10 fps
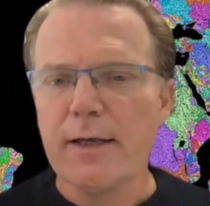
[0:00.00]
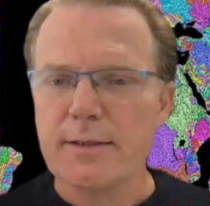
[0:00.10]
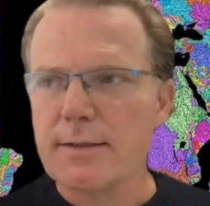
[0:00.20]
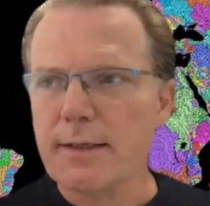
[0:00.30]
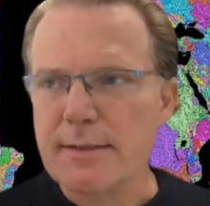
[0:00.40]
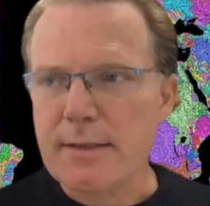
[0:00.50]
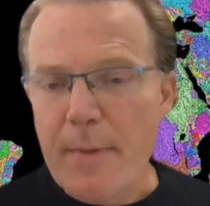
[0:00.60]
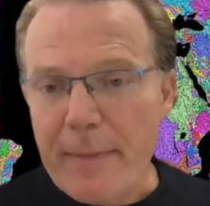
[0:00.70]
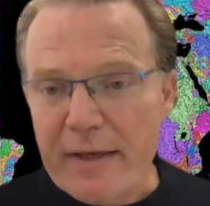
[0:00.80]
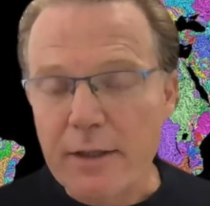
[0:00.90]
is a
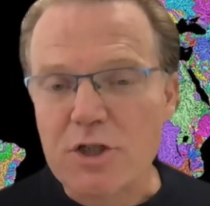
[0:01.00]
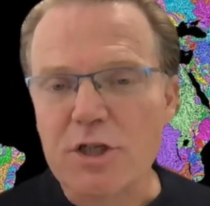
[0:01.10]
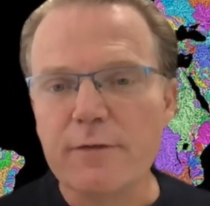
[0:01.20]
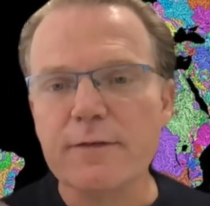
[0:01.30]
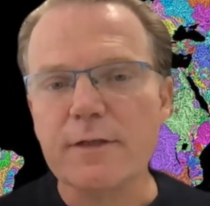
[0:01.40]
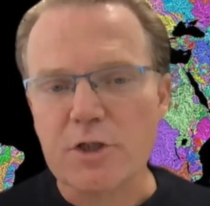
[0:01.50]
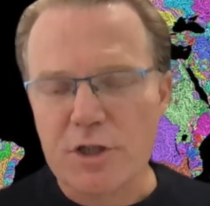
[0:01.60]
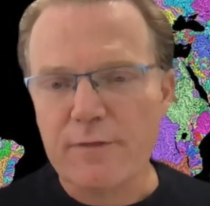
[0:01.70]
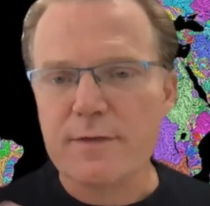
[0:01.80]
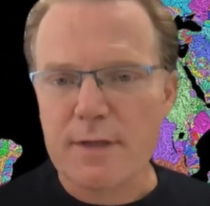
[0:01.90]
mimetic shift that
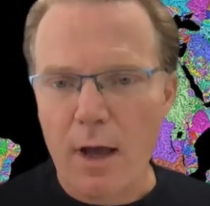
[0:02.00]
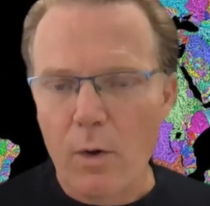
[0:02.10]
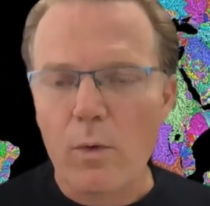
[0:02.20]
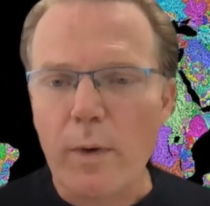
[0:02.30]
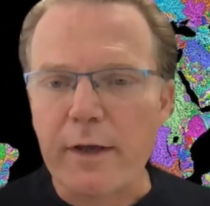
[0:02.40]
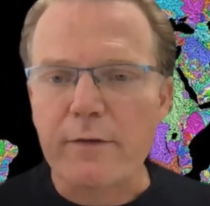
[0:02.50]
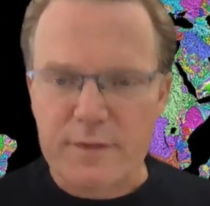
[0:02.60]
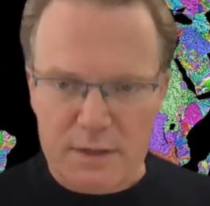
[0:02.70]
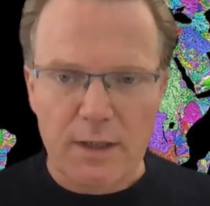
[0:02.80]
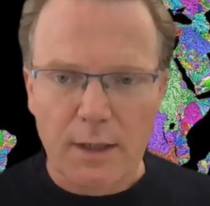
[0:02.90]
shifts our way of
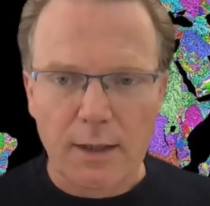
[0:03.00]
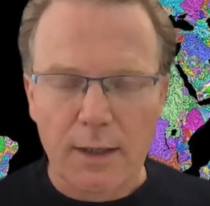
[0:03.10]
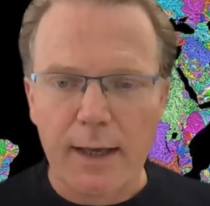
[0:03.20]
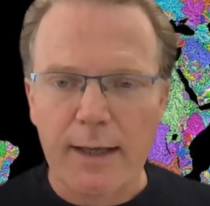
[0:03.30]
seeing.